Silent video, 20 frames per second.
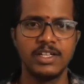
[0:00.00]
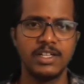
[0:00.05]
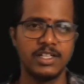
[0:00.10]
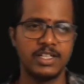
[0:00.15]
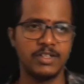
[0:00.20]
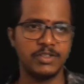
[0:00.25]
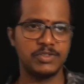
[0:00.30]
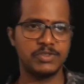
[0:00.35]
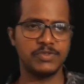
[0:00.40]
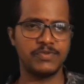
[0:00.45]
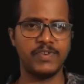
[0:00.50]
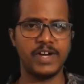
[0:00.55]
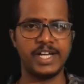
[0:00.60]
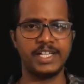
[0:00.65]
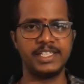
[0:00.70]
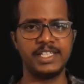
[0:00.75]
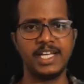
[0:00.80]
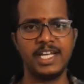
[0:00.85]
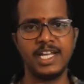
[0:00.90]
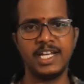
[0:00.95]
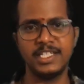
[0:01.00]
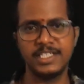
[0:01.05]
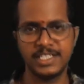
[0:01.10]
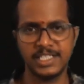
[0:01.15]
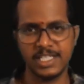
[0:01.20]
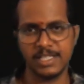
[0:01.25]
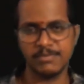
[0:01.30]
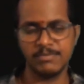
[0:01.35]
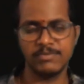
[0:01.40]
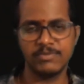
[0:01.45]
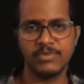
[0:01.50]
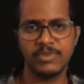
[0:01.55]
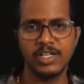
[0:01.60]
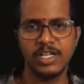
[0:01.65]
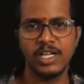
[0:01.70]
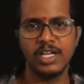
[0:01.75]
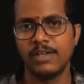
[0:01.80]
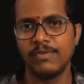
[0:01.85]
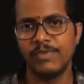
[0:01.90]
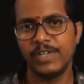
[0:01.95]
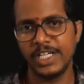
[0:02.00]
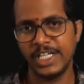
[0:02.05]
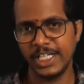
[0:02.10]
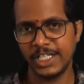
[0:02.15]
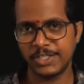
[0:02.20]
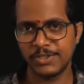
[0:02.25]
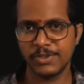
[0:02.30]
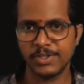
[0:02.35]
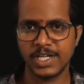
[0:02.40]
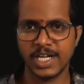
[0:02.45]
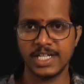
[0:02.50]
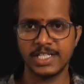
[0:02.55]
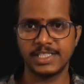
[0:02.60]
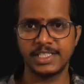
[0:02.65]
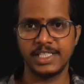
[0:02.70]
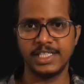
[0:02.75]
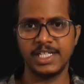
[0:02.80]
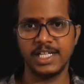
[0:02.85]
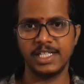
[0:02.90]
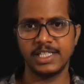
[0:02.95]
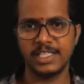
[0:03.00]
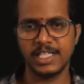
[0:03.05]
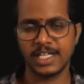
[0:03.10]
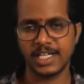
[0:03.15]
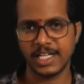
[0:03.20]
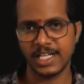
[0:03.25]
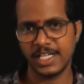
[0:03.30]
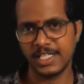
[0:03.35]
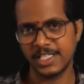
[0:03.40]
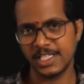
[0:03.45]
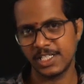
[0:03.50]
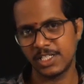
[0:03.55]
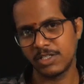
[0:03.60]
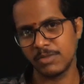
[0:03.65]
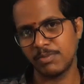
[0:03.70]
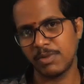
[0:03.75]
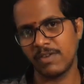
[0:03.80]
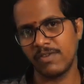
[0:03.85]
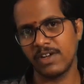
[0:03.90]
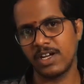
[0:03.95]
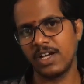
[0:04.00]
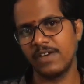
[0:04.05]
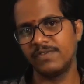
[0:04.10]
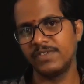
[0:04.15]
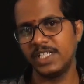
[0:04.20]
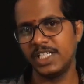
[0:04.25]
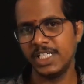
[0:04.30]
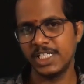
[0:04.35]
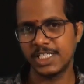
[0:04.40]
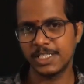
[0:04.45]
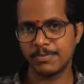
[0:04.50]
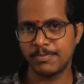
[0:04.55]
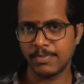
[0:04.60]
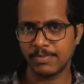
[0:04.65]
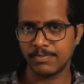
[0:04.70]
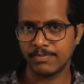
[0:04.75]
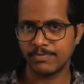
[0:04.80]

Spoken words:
Now to find the LCM, we need to consider the greatest power of each